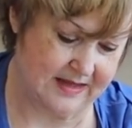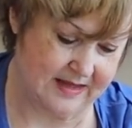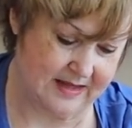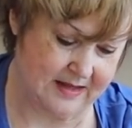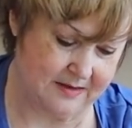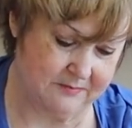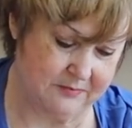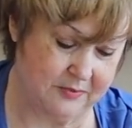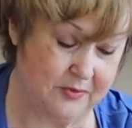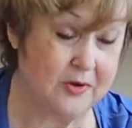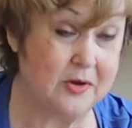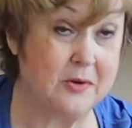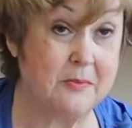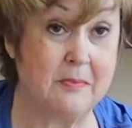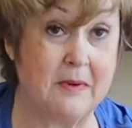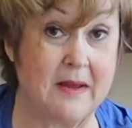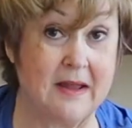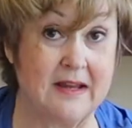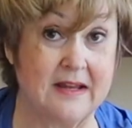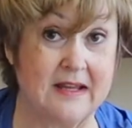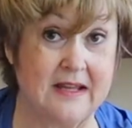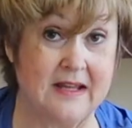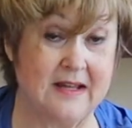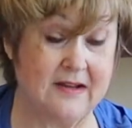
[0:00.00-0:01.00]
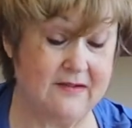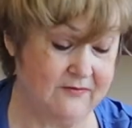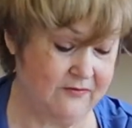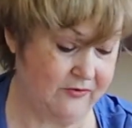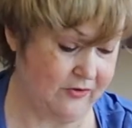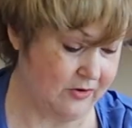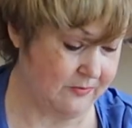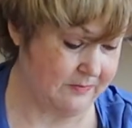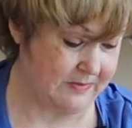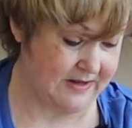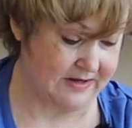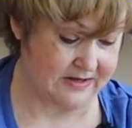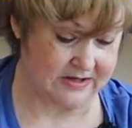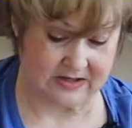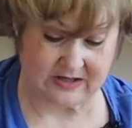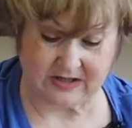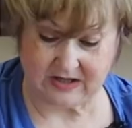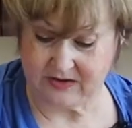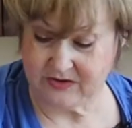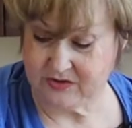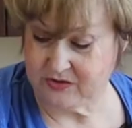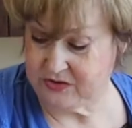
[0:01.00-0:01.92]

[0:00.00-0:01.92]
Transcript: And put it back in for about another